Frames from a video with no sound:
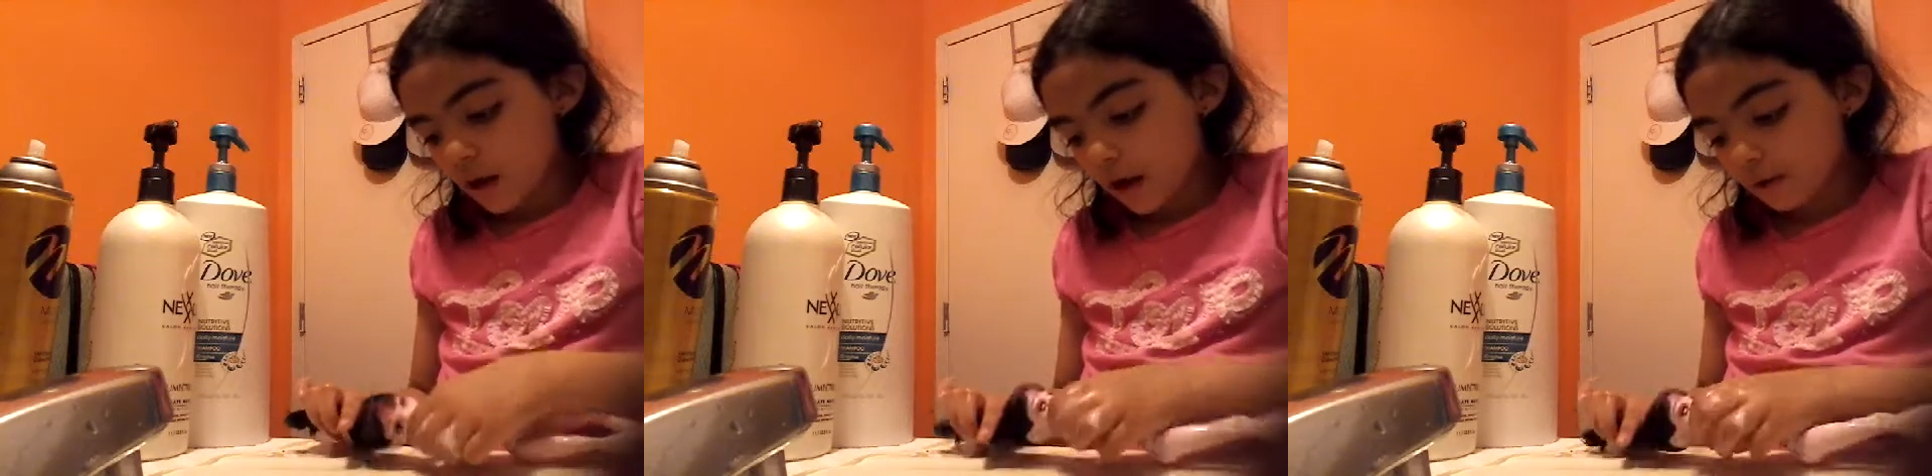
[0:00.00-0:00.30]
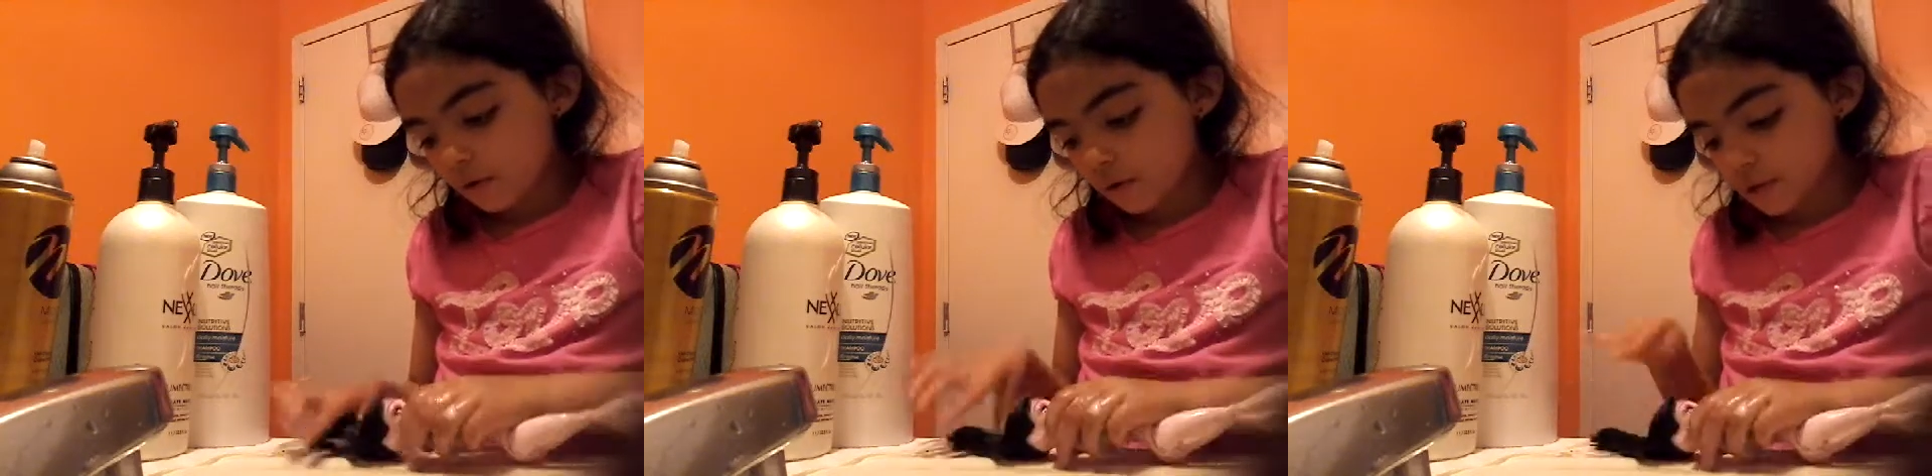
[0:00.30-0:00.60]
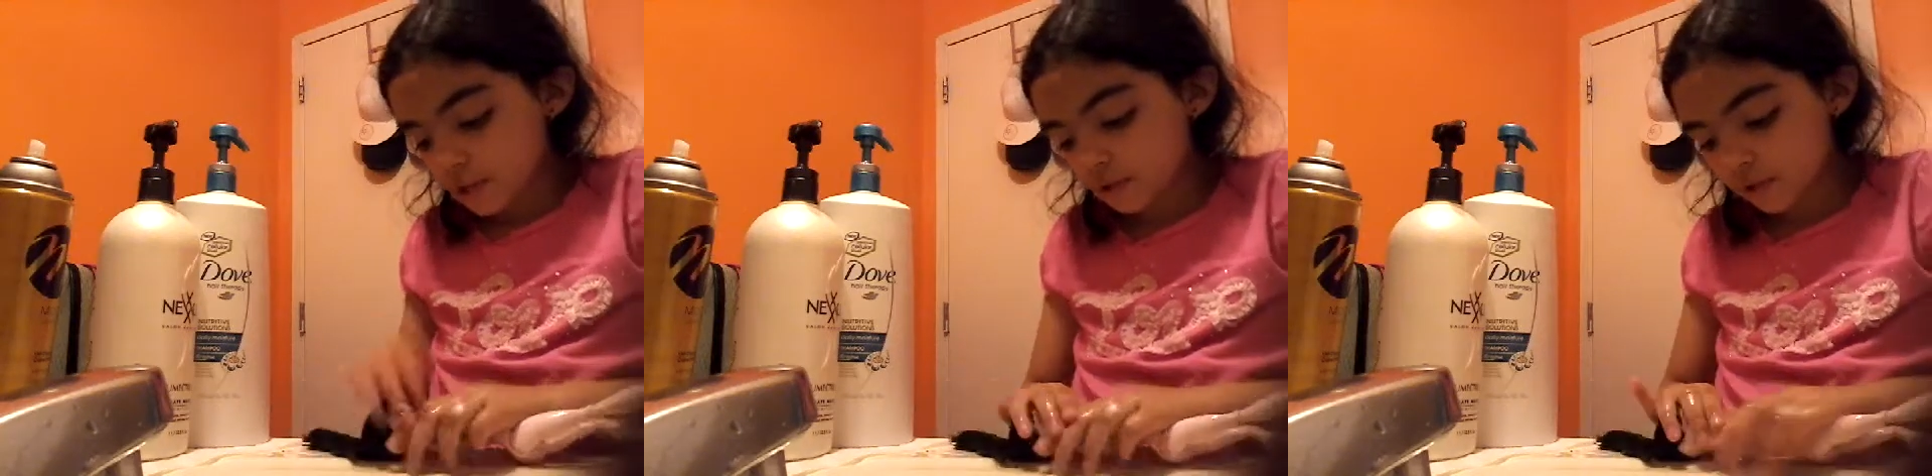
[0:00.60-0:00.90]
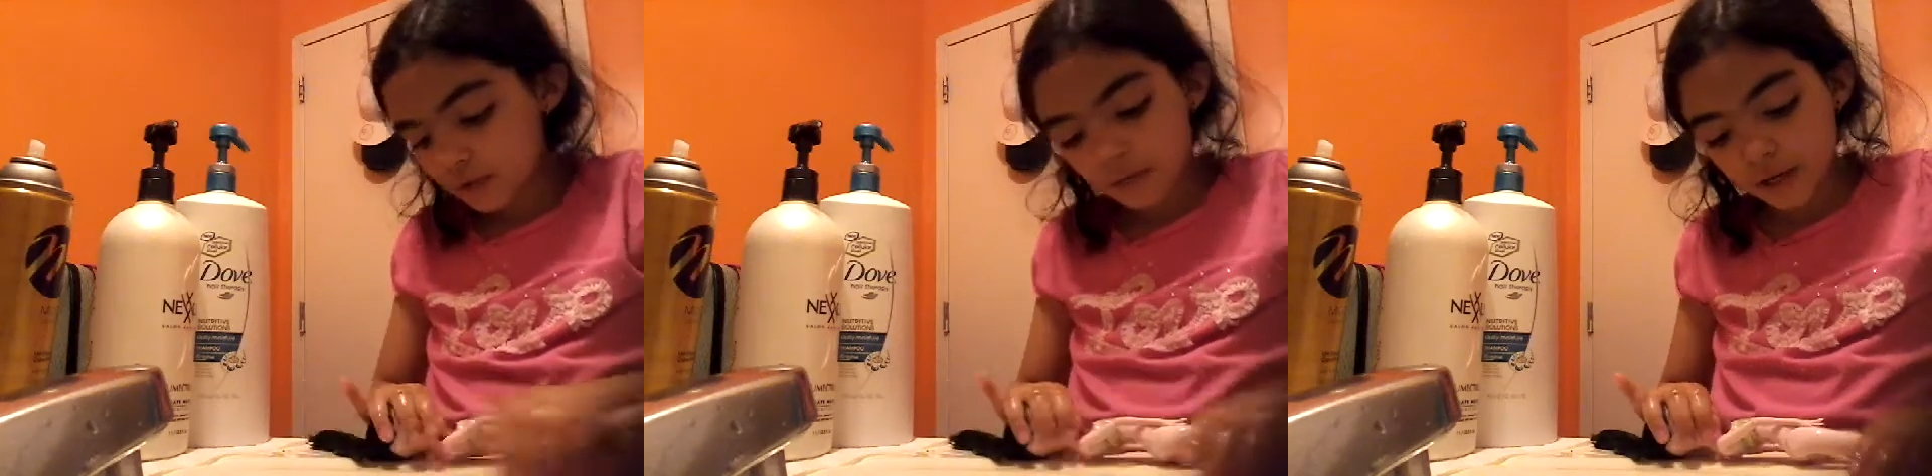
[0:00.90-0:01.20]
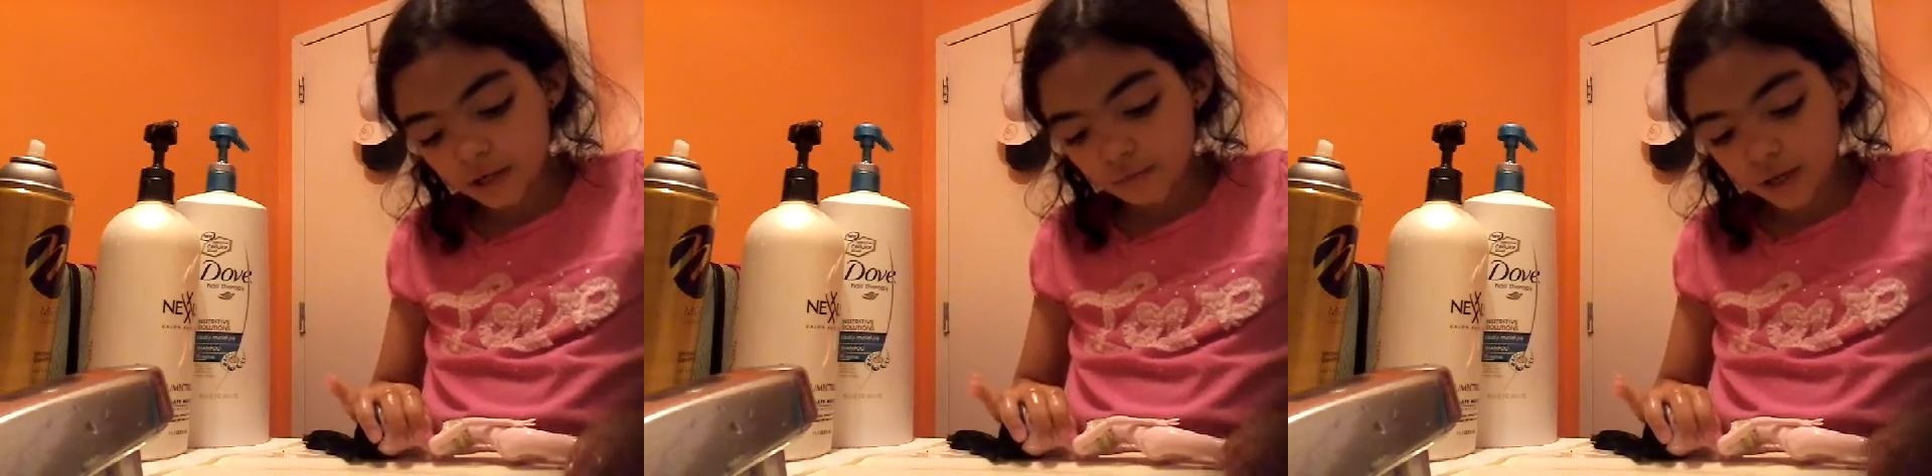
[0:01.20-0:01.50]
I'm going to lay my,
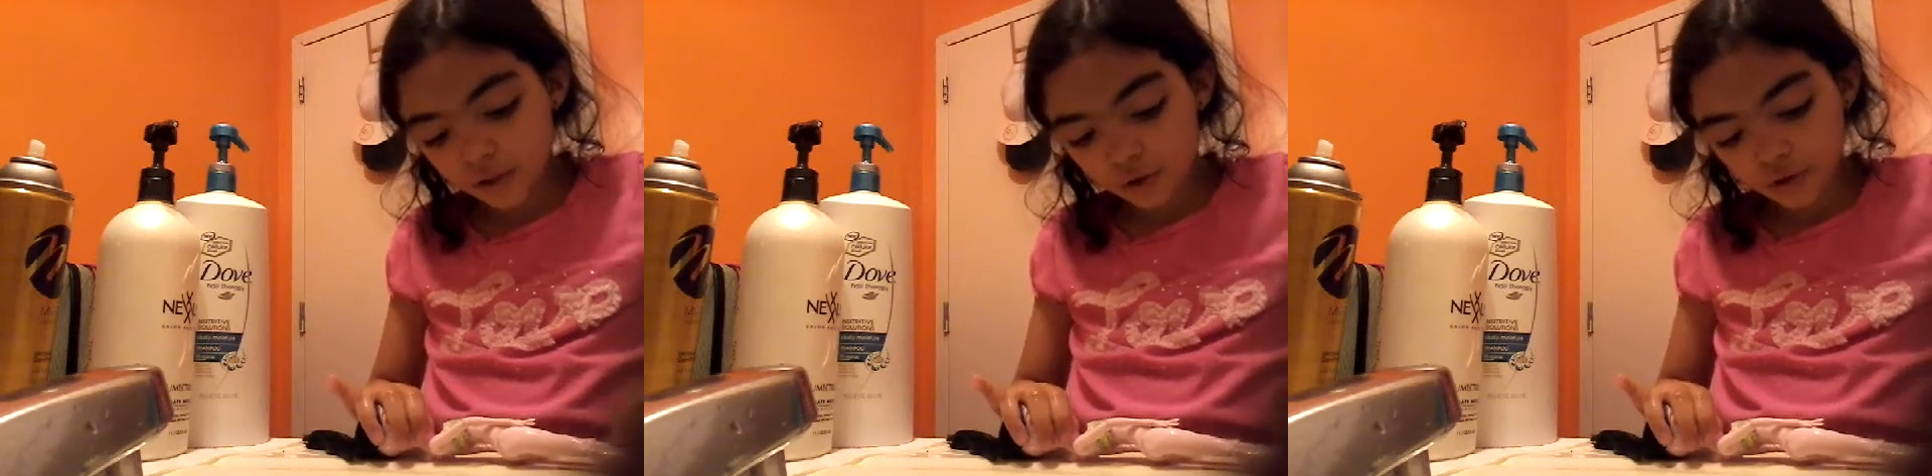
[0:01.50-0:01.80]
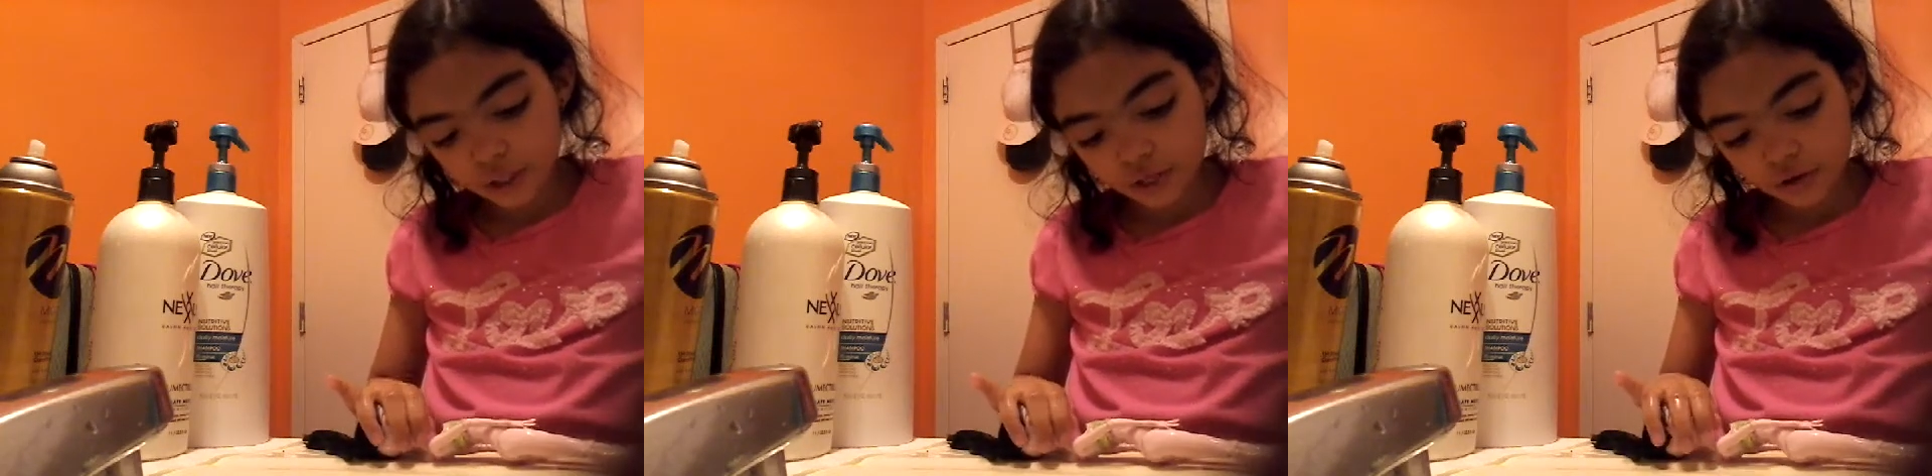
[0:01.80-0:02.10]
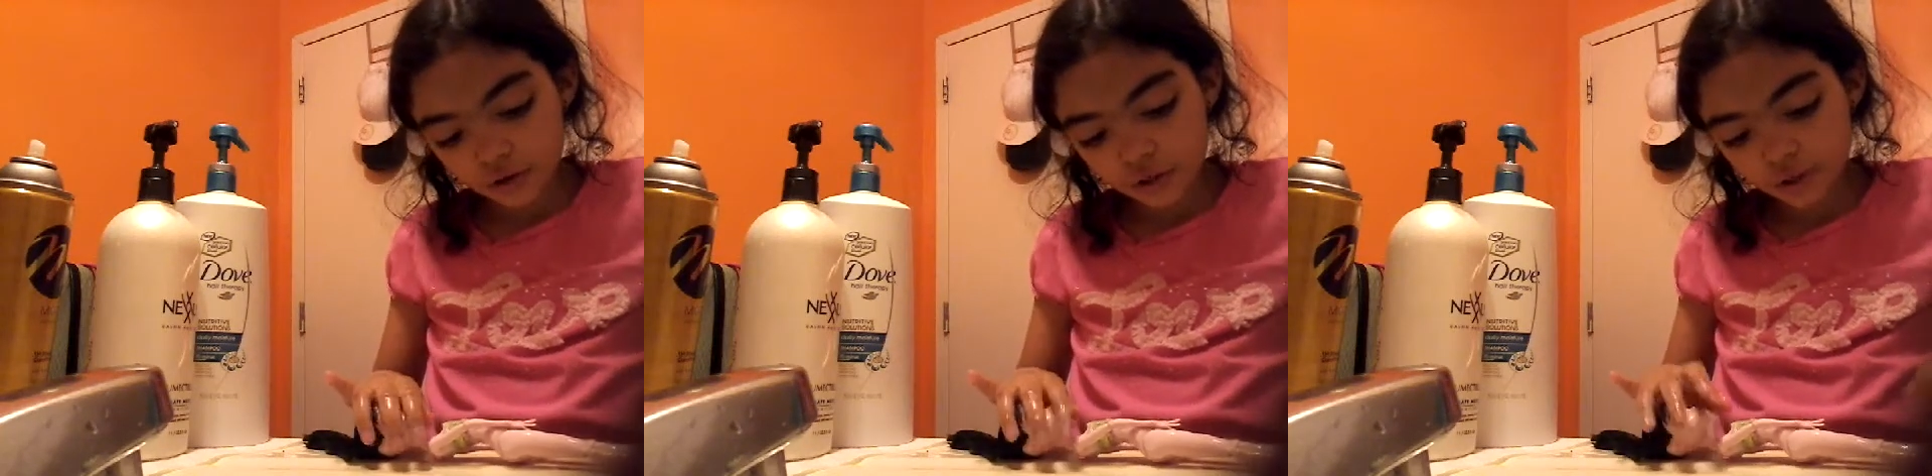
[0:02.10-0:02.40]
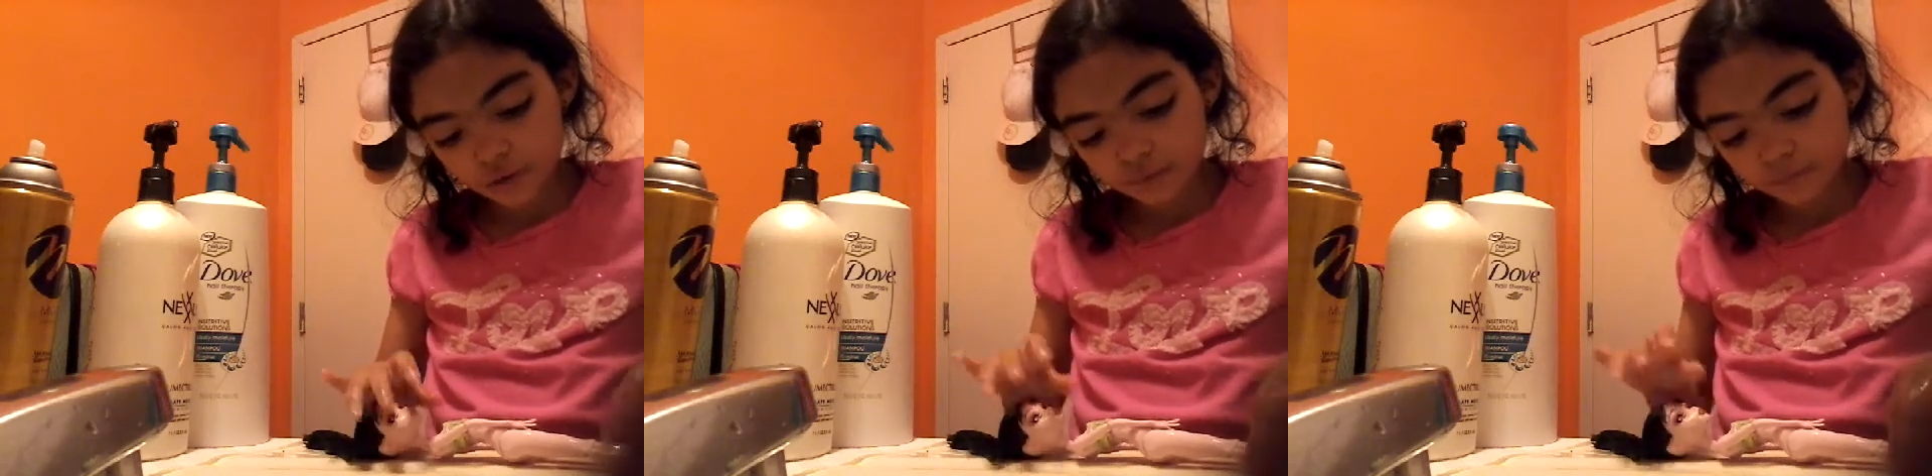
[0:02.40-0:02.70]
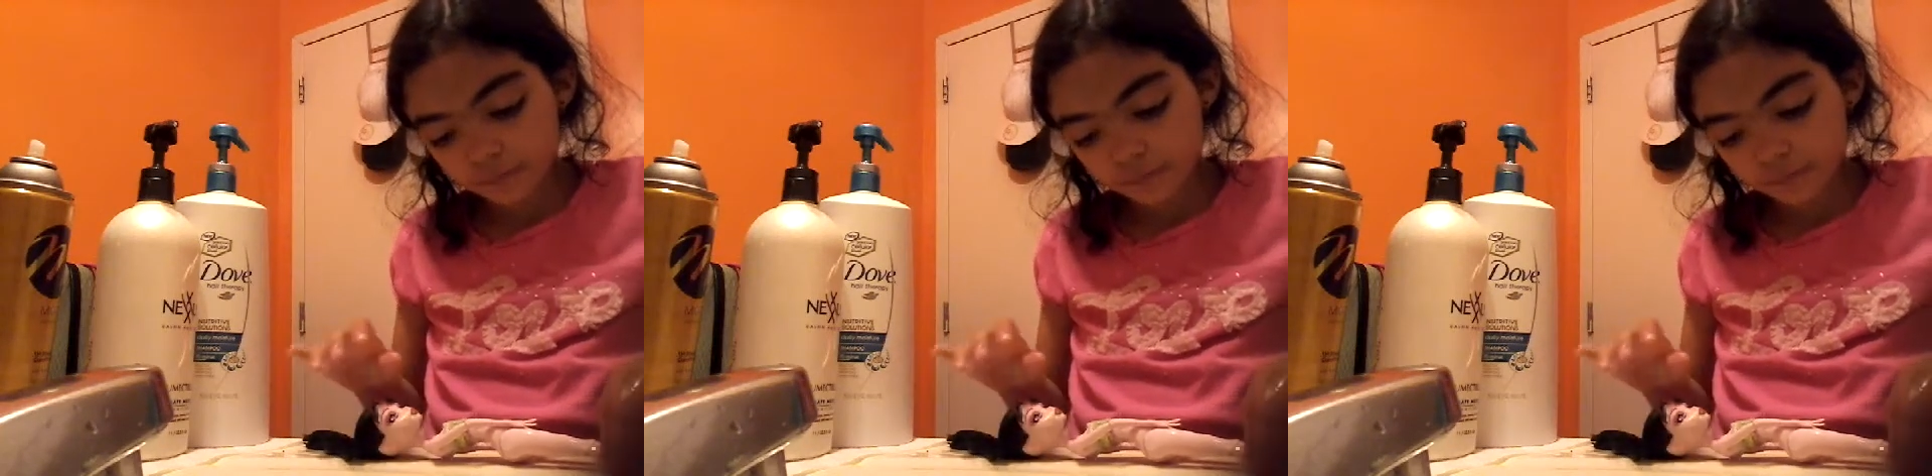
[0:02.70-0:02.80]
my doll's hair here.